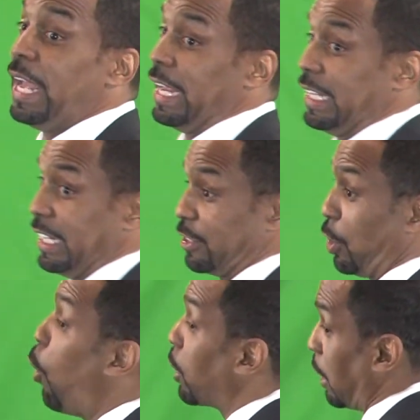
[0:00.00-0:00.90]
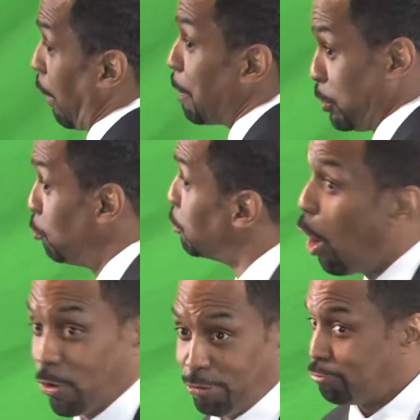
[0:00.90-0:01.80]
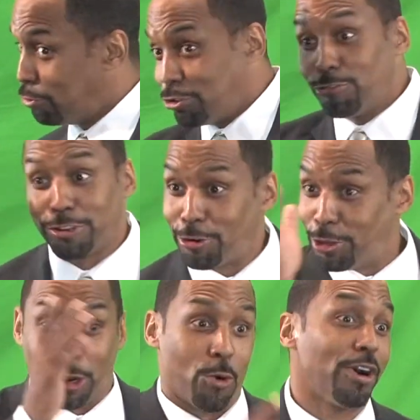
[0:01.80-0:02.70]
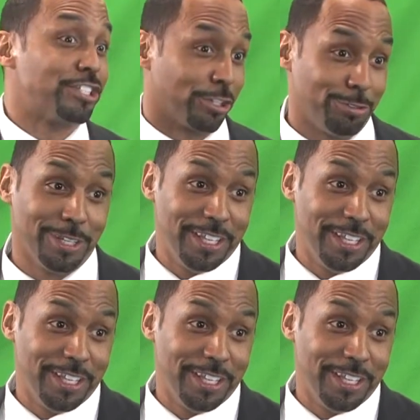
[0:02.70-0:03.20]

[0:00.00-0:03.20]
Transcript: and get it totally right. But you know, you, you know you're going to.